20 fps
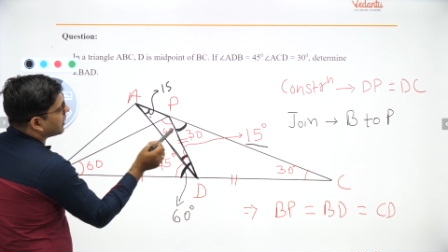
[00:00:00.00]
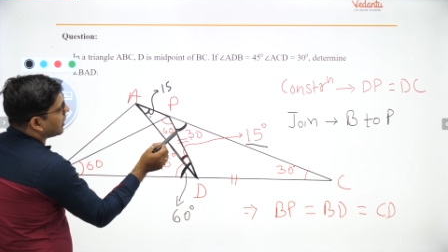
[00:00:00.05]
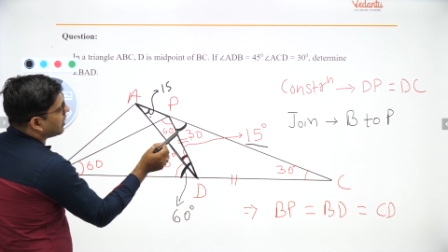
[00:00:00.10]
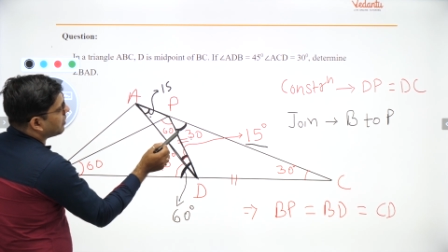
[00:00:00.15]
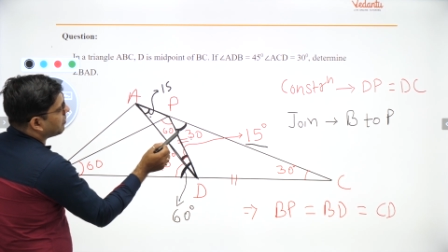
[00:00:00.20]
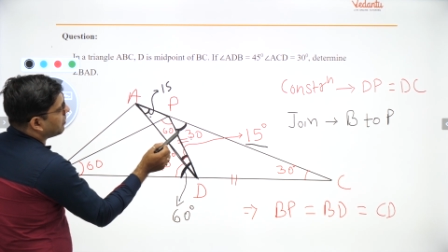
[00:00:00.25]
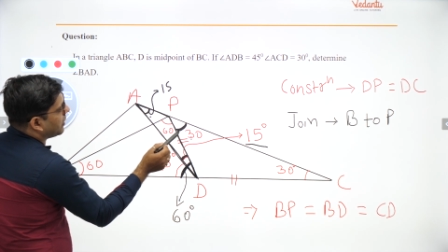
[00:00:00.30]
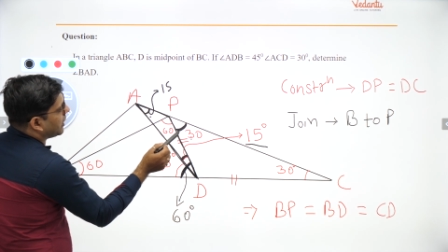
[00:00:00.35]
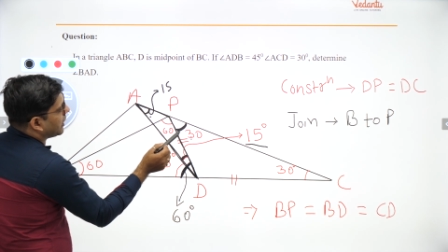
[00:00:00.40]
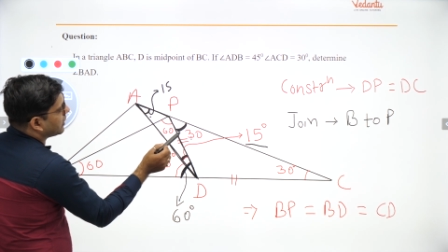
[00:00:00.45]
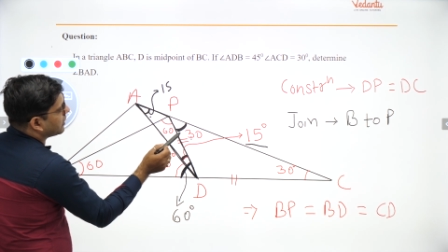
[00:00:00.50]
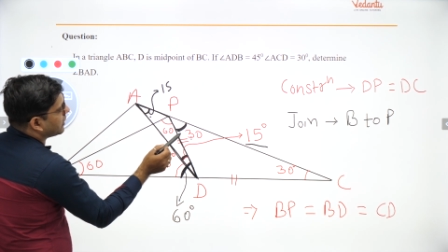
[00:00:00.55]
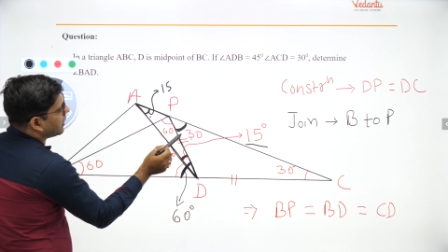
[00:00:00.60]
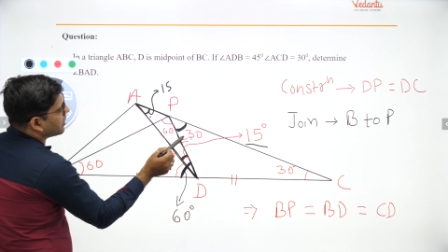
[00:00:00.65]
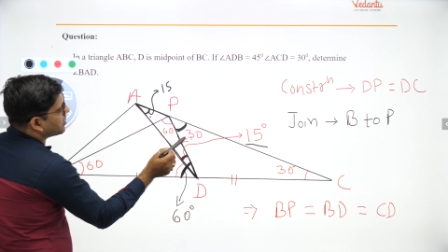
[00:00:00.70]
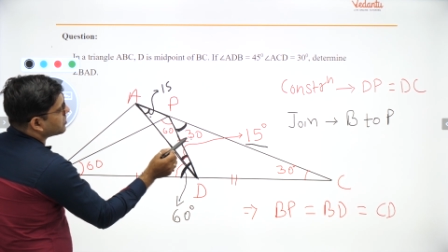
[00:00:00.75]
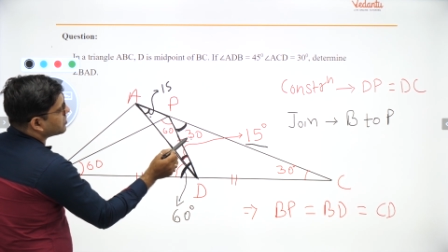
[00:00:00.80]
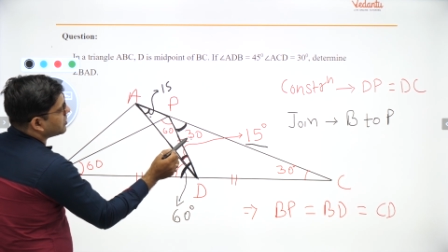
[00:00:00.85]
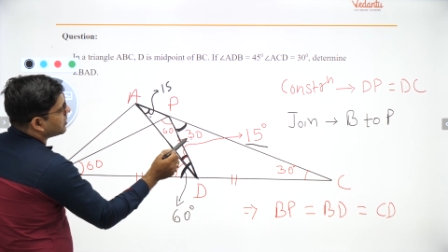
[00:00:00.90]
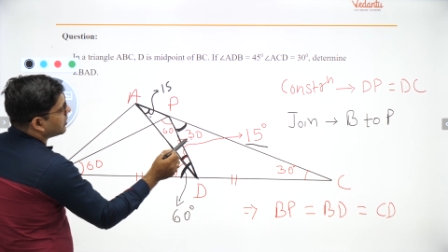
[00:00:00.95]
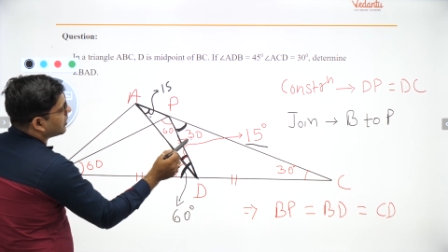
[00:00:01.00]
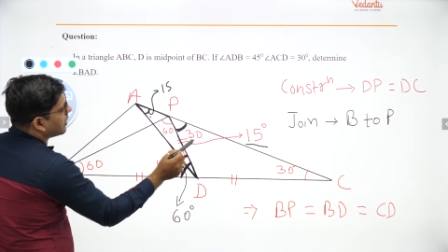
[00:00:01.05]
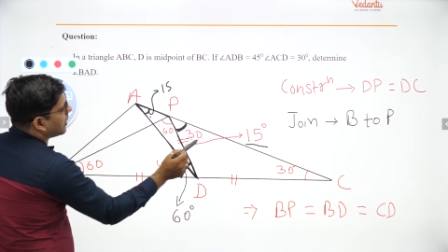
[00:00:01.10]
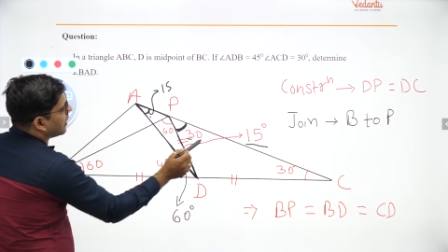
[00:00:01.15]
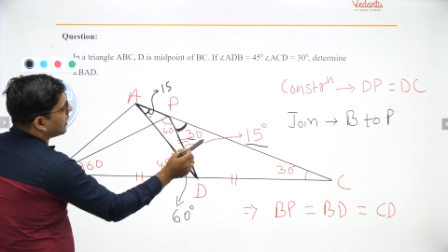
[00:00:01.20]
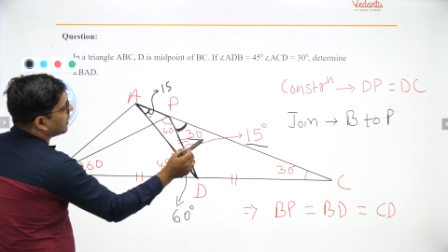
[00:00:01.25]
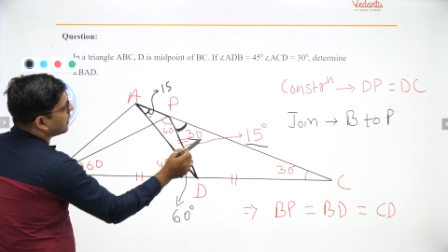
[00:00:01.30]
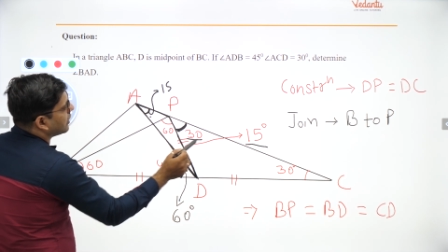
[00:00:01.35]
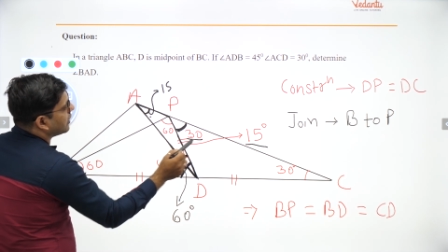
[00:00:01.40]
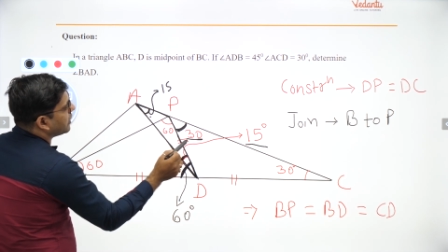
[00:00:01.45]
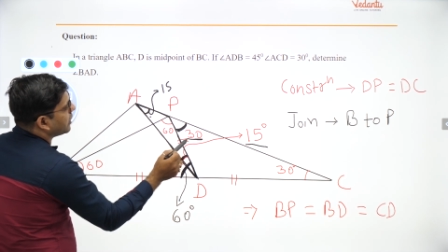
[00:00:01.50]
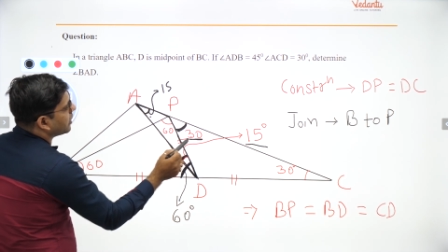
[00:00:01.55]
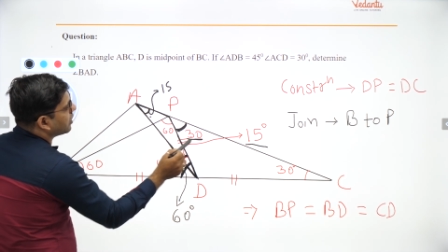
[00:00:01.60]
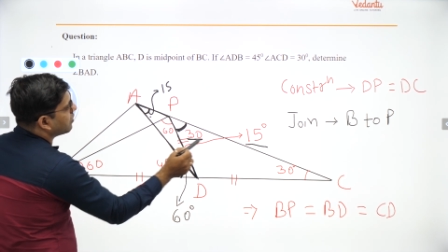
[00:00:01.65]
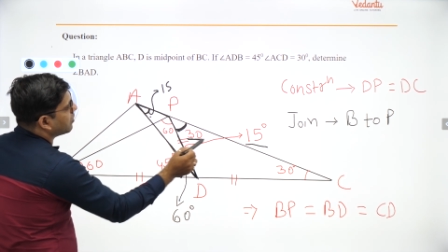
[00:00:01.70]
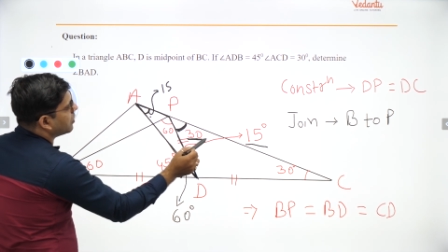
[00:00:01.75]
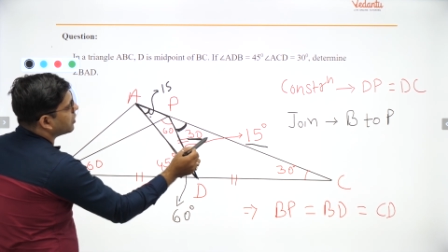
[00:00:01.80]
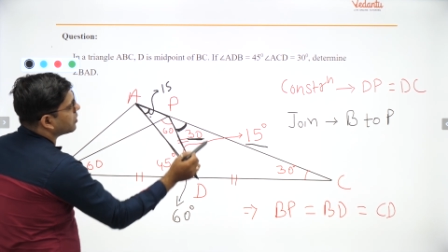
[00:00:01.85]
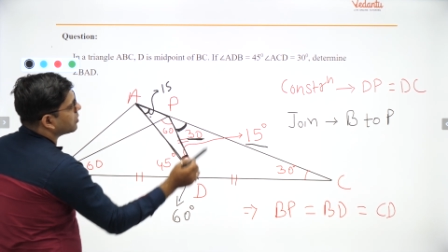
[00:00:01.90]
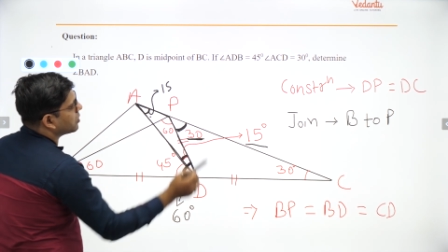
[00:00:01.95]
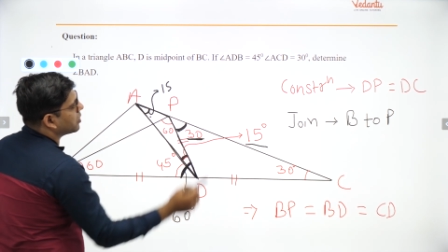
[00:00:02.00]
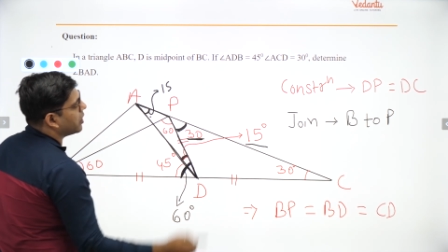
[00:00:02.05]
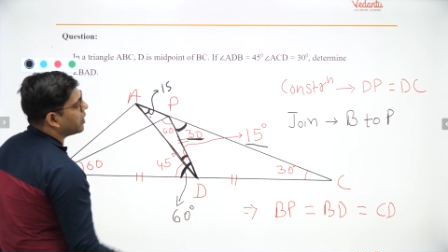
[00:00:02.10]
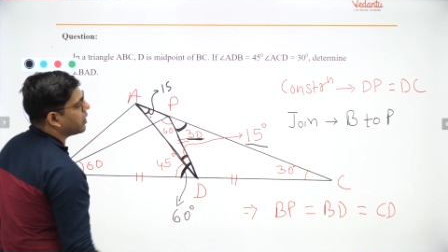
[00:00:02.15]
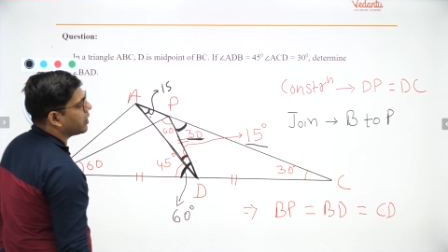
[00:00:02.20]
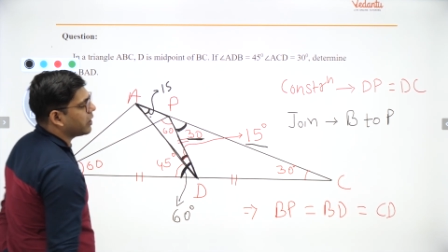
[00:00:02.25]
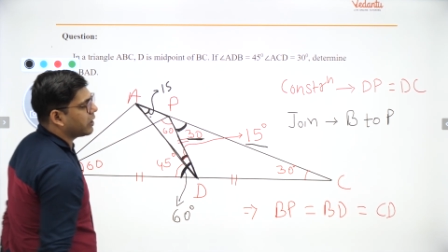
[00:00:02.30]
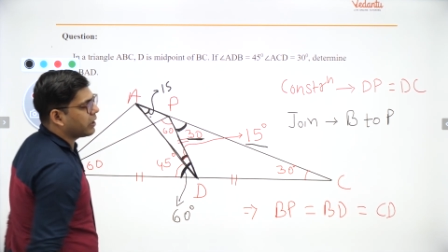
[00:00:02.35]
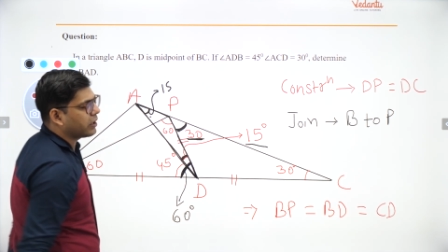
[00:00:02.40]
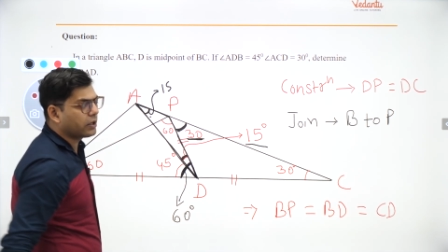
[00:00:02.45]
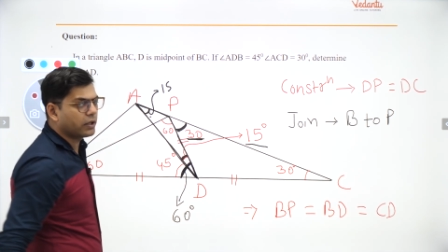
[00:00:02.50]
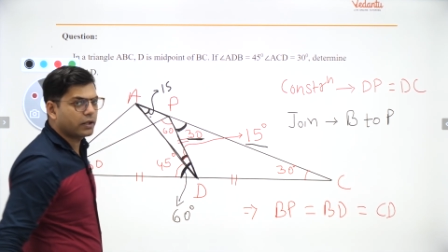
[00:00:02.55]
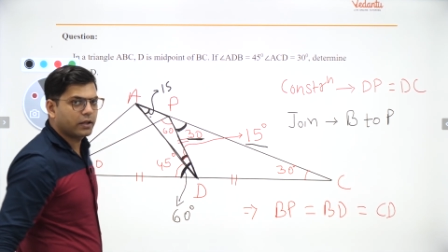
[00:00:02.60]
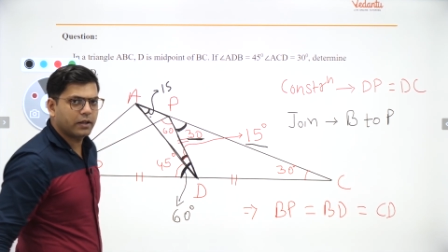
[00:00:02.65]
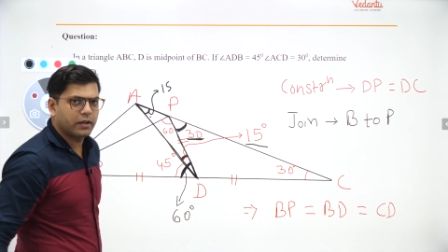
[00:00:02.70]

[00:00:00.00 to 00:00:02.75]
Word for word: can make the exterior angle equal to 30